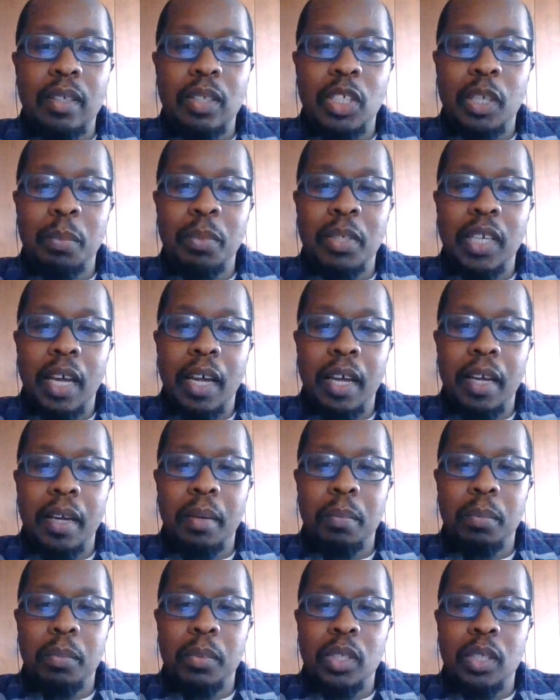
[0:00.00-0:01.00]

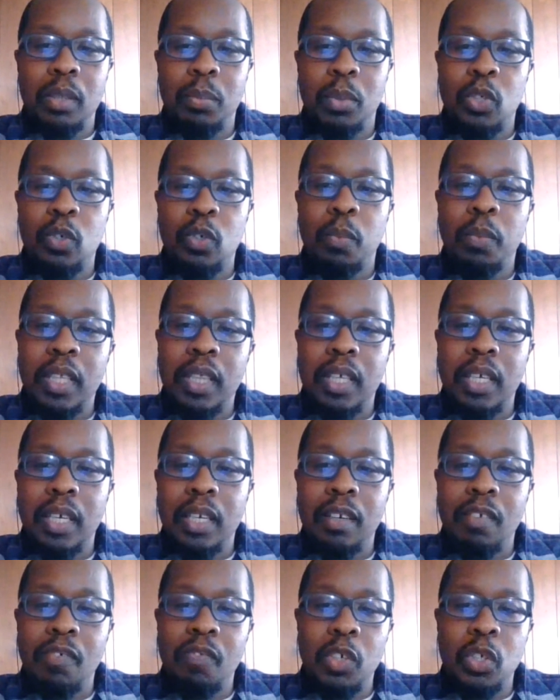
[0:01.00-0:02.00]
Sometimes subsuming the
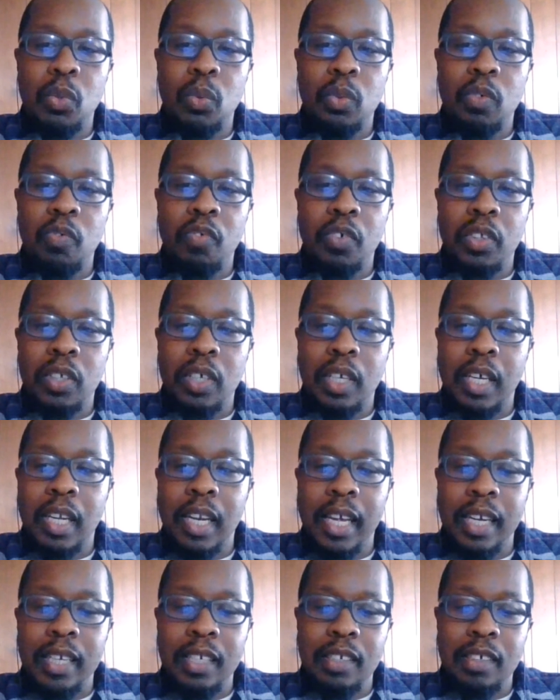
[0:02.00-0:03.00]
individual for the
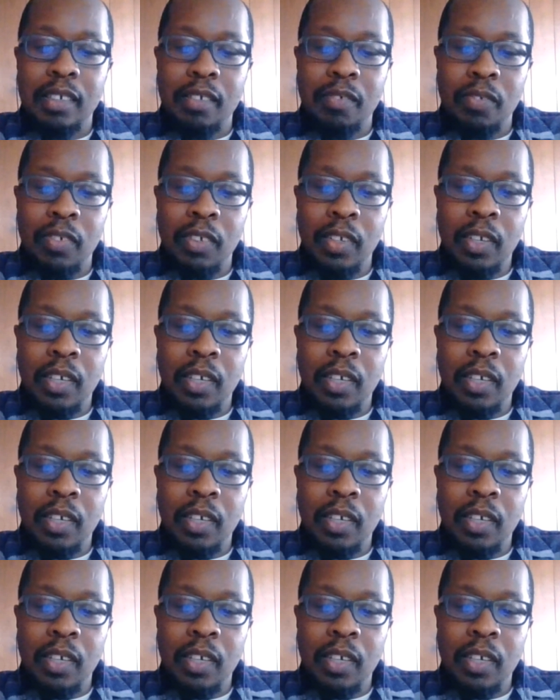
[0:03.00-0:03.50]
collective